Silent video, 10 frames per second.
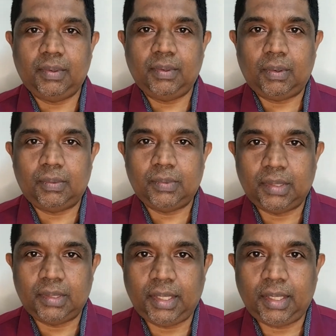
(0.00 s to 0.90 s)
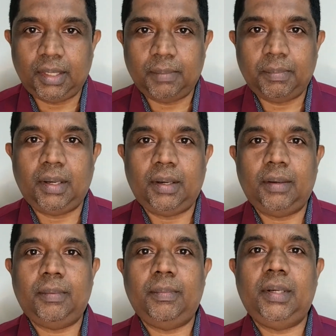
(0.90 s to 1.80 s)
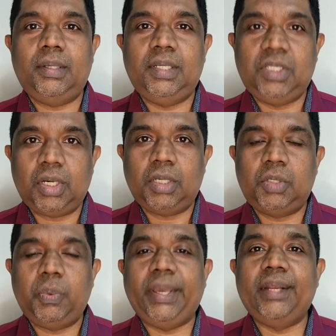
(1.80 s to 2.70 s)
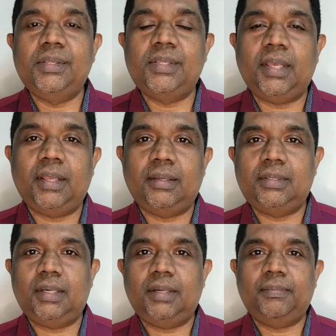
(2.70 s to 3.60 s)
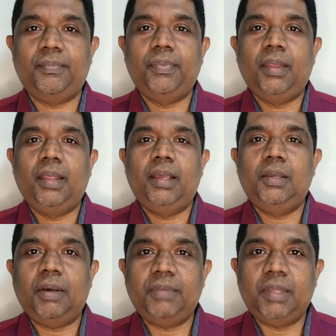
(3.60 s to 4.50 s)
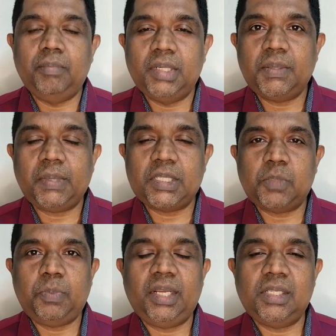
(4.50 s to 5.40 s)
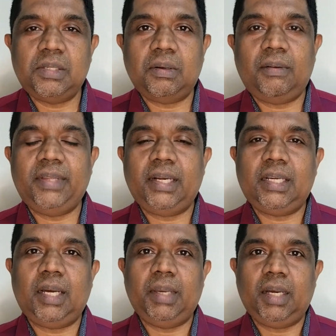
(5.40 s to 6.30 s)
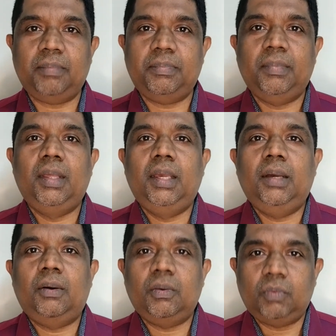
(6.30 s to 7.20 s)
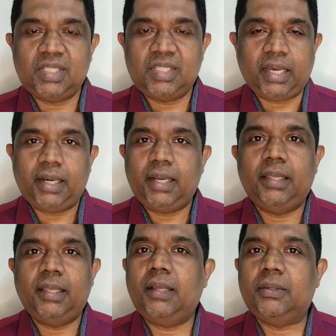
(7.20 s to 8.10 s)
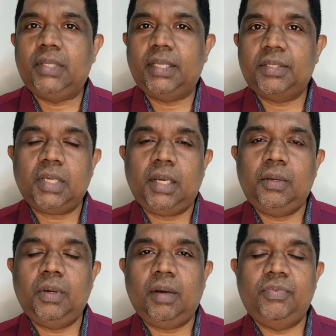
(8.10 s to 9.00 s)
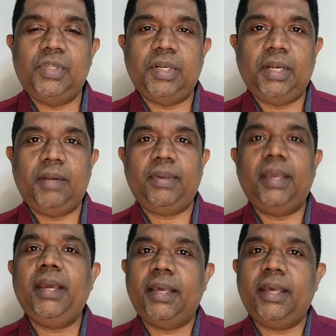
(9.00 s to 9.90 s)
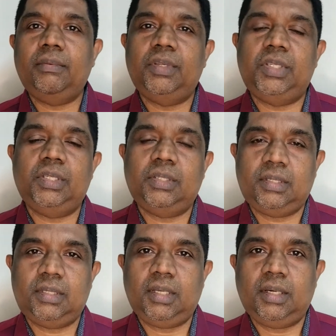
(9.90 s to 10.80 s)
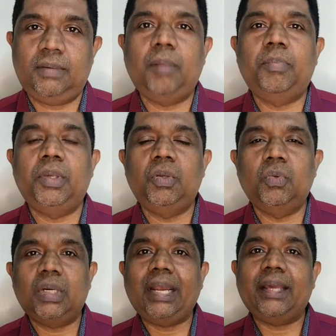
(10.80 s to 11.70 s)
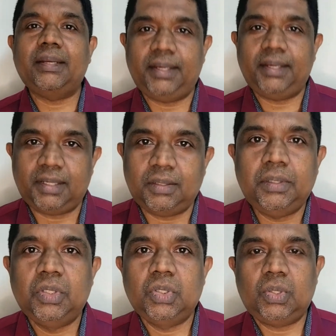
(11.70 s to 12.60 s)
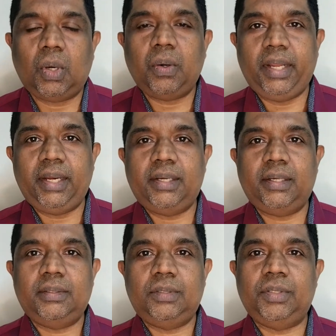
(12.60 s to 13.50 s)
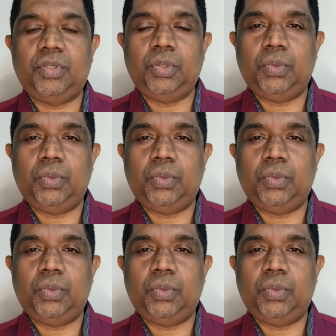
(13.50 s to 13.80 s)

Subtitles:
with the digital twins, and you have the immersive experience and all of that coming up on one side, and on the other side you have generative AI, which is helping you to collect data, sort data, and to